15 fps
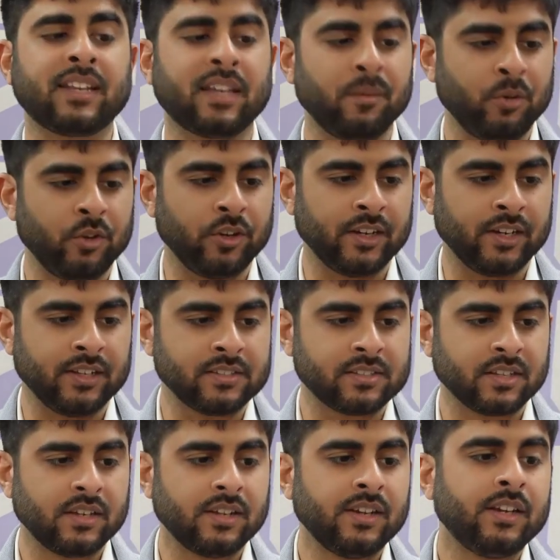communities
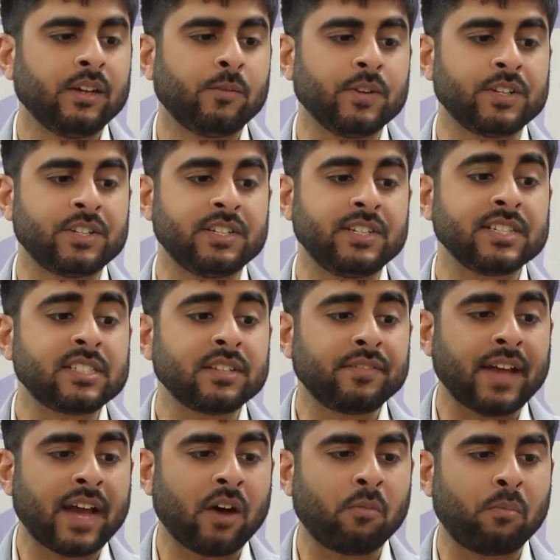which
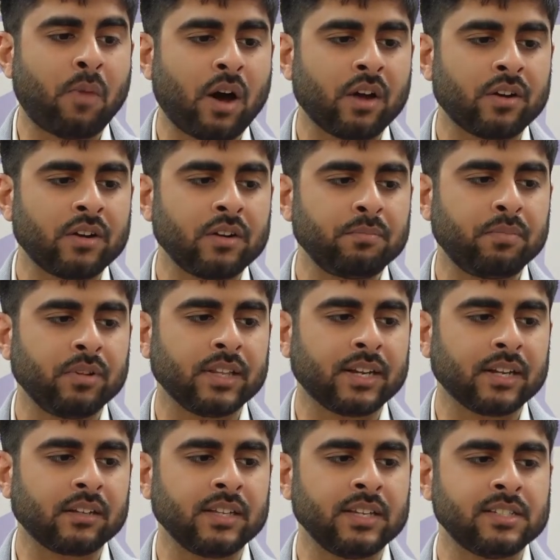disavow modern
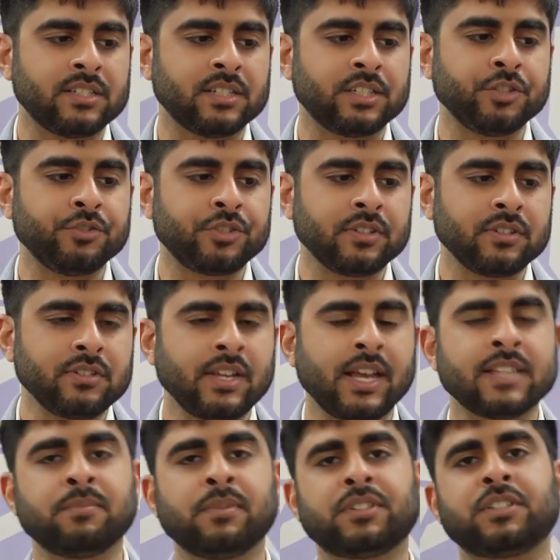political institutions
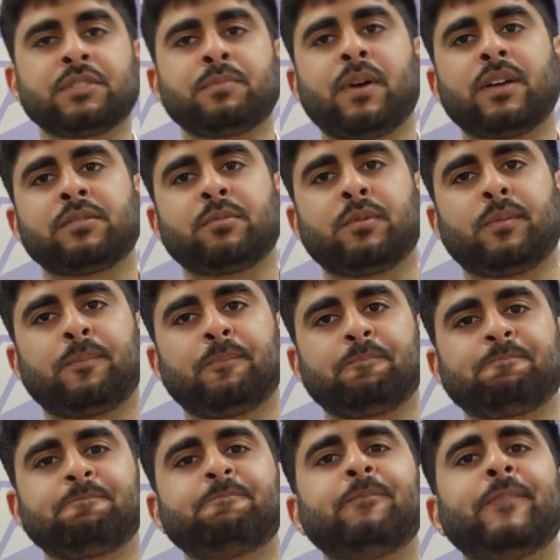as much as possible.
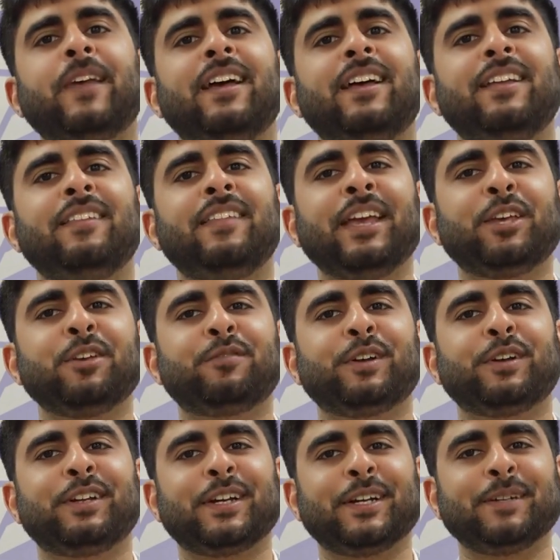Thank you for
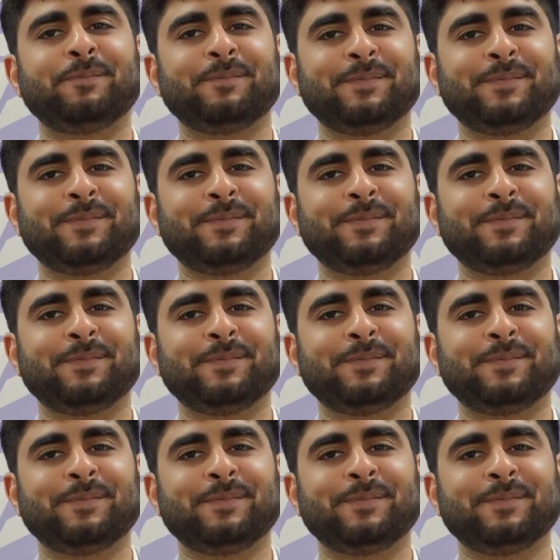your time.